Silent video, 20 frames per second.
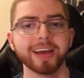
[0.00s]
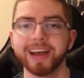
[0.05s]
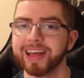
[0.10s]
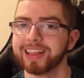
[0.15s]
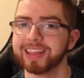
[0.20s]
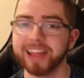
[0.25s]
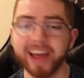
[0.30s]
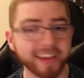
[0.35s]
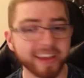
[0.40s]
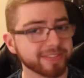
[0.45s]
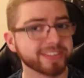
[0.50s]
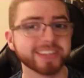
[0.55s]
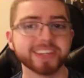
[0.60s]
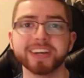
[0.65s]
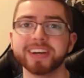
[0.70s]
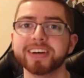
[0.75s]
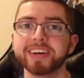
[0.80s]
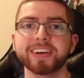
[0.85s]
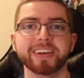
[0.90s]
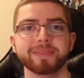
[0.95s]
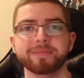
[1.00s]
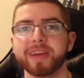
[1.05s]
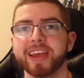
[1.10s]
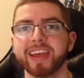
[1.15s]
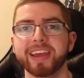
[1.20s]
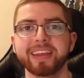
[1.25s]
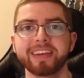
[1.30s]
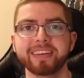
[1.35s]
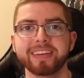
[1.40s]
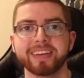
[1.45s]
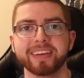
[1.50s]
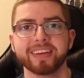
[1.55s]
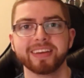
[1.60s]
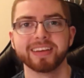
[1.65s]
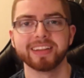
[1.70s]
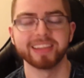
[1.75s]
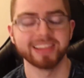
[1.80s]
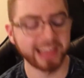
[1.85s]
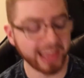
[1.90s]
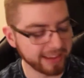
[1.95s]
Life's good, man.
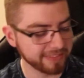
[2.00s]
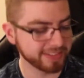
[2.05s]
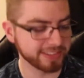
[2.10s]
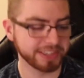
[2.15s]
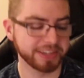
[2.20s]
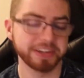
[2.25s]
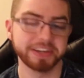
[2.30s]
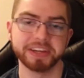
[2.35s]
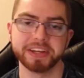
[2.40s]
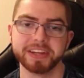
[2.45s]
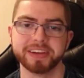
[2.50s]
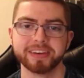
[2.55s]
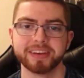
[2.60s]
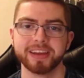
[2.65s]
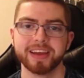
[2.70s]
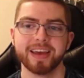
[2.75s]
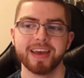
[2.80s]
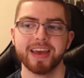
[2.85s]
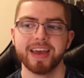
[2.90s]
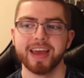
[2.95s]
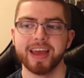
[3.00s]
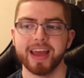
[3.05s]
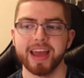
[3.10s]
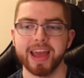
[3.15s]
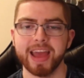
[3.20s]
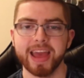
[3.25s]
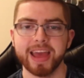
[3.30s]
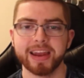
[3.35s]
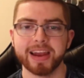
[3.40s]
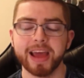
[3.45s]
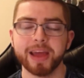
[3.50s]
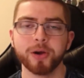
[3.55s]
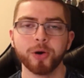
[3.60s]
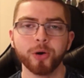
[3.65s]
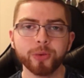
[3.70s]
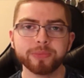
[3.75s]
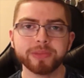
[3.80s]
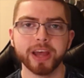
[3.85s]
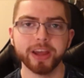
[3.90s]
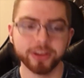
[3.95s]
Life's good. And I
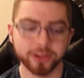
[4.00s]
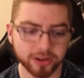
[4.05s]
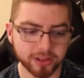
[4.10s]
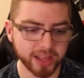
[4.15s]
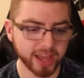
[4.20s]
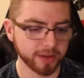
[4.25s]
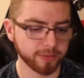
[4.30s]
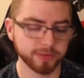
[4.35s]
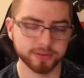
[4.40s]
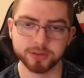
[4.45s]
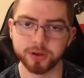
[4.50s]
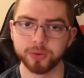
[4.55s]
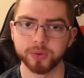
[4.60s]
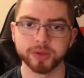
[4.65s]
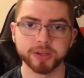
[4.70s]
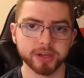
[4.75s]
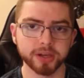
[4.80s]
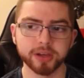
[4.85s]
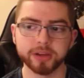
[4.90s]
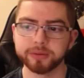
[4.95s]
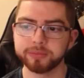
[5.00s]
hope that your life is going good,